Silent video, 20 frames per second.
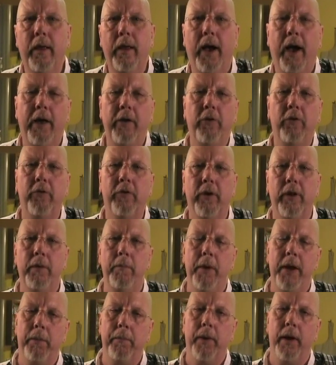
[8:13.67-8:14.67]
I usually
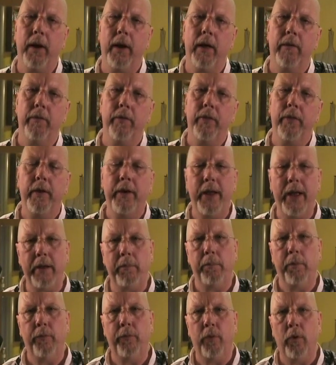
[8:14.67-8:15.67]
make my leaven the
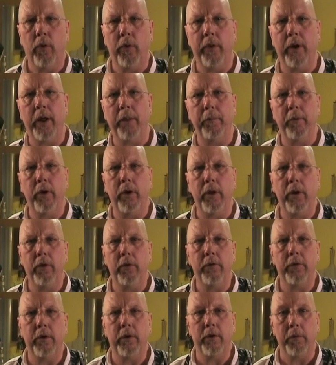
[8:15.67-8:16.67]
night before that I'm going to
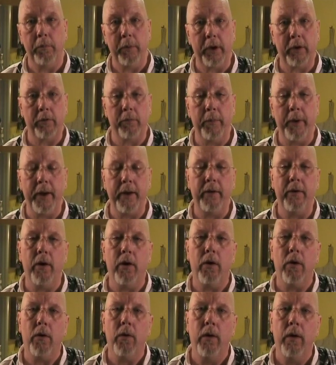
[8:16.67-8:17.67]
use it to mix my
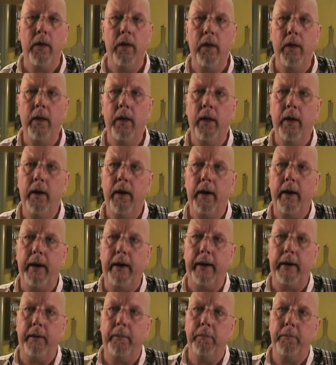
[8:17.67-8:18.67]
dough.
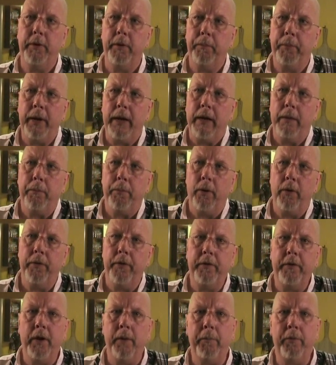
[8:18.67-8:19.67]
Depending upon
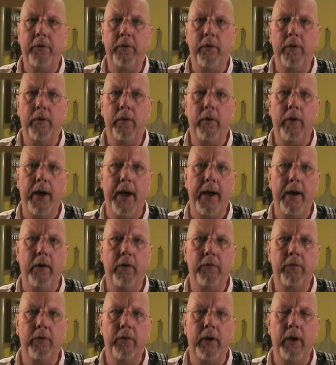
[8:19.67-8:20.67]
the temperature of your
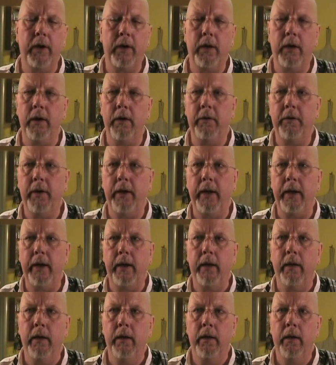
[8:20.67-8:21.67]
house, it can
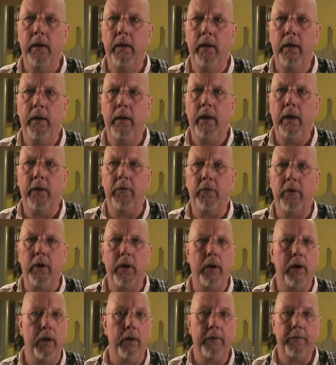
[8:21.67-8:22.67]
take as
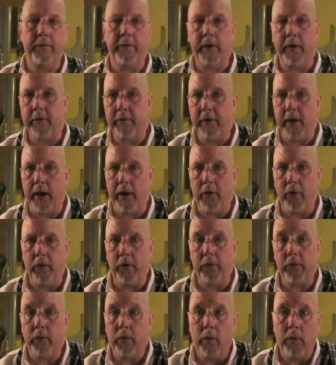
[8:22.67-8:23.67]
little as 6
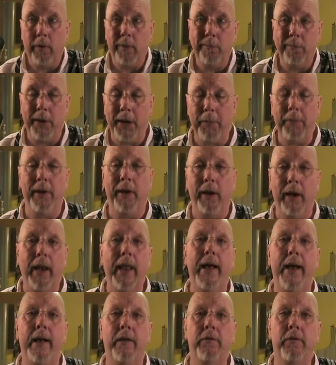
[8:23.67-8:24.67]
hours, or maybe
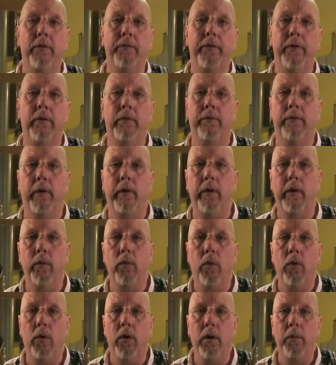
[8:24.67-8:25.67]
less if it's very
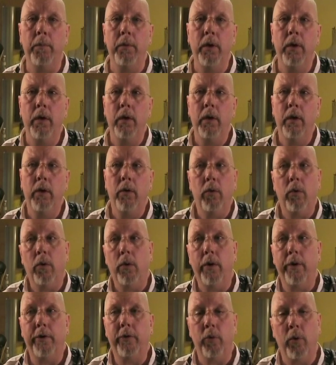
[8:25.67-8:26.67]
warm,
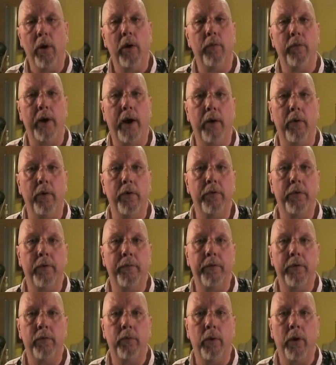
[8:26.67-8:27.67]
or 12 hours
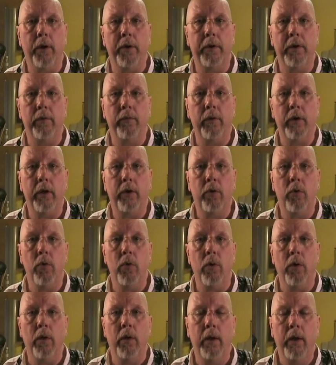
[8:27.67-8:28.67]
if it's relatively
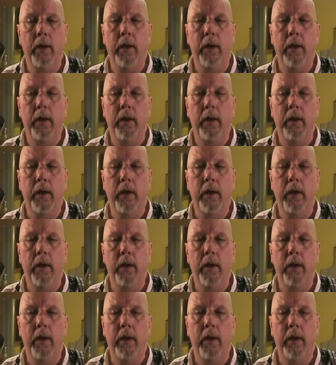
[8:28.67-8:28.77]
cool.